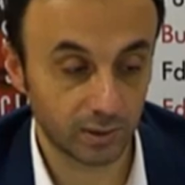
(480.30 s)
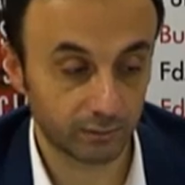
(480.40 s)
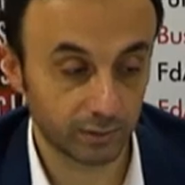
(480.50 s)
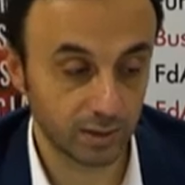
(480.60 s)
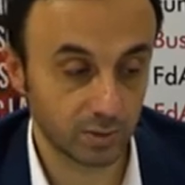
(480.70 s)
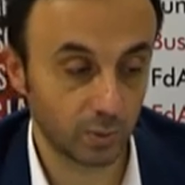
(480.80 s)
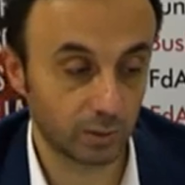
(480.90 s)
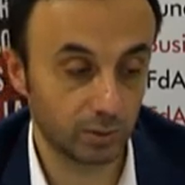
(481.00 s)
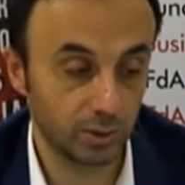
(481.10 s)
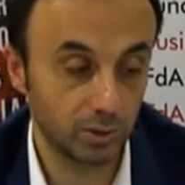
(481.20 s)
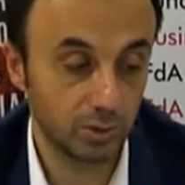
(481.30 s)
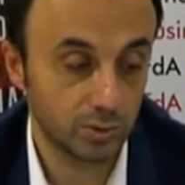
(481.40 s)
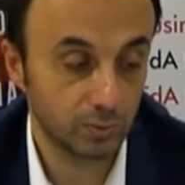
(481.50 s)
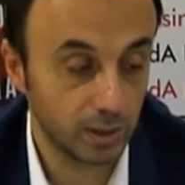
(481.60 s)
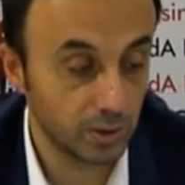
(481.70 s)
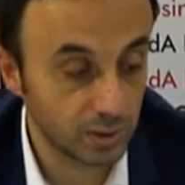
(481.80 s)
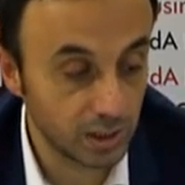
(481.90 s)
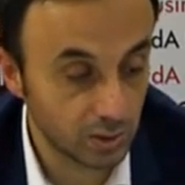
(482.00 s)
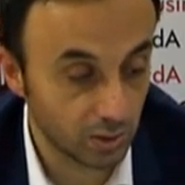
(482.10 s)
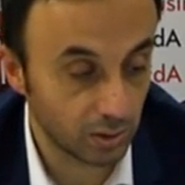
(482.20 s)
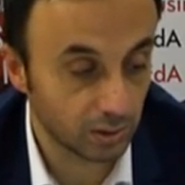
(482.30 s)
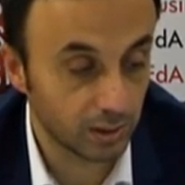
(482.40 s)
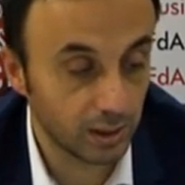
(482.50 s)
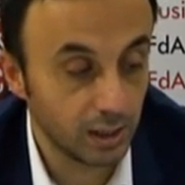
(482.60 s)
reference, what we use it all.